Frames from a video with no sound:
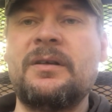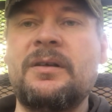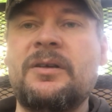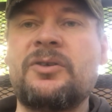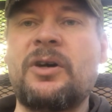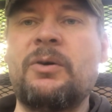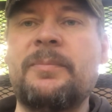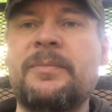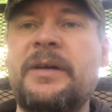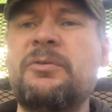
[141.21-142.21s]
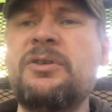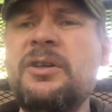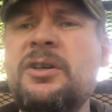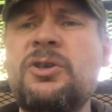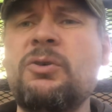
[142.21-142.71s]
So it was
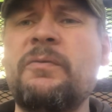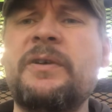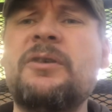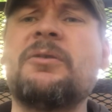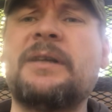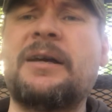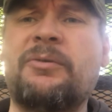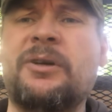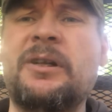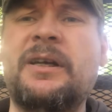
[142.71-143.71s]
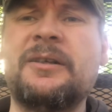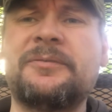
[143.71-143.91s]
just a short video on that, really.